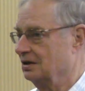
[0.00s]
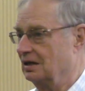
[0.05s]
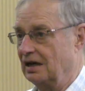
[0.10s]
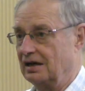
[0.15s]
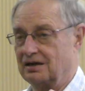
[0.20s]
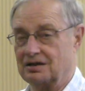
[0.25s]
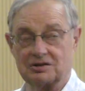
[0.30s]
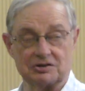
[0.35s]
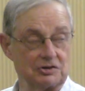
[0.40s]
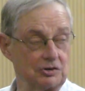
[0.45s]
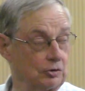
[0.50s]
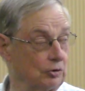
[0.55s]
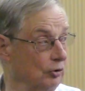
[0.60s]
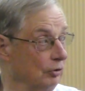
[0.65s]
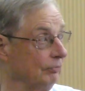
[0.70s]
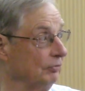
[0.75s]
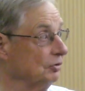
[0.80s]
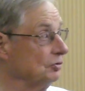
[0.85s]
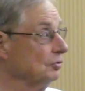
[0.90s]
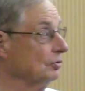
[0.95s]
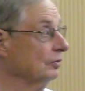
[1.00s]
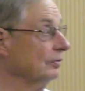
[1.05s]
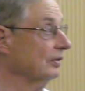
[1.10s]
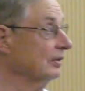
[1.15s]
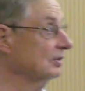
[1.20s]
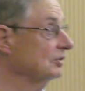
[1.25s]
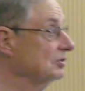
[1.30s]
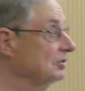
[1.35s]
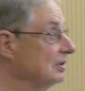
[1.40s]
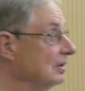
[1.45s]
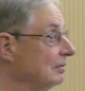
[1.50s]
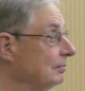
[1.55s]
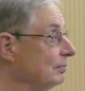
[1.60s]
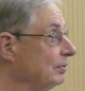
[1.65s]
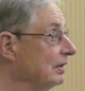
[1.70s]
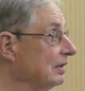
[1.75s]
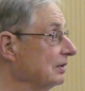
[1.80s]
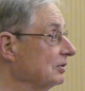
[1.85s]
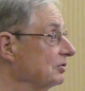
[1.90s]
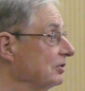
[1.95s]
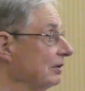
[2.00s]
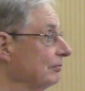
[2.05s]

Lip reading: And it's curvature that plays